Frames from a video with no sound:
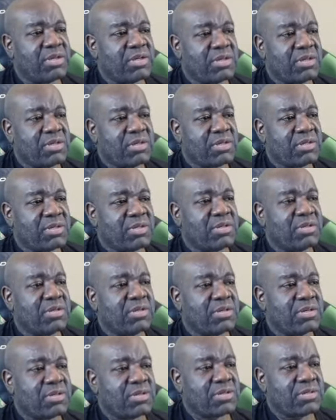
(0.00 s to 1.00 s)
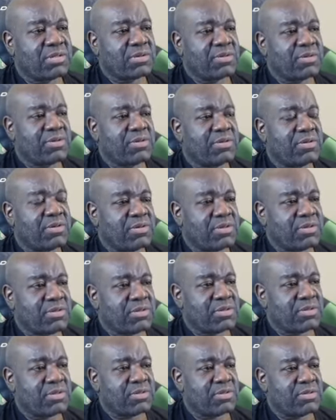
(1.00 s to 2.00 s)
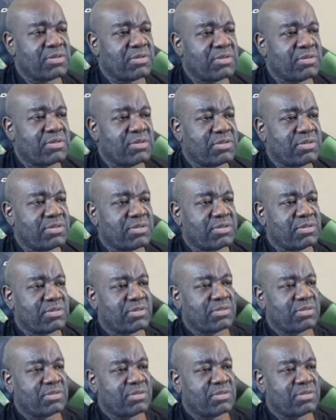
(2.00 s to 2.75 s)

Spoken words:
(silence)